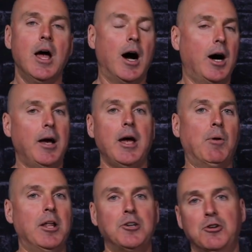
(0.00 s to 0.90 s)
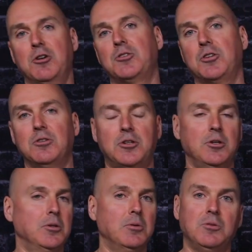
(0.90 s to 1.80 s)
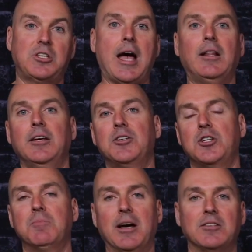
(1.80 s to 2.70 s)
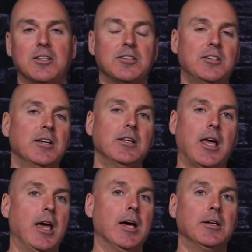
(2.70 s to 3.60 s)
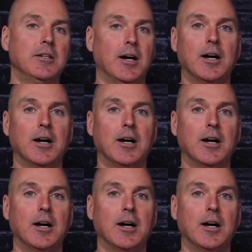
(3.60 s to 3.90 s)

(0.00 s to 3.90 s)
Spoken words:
hey, I want to introduce you to Sally. She's my assistant, and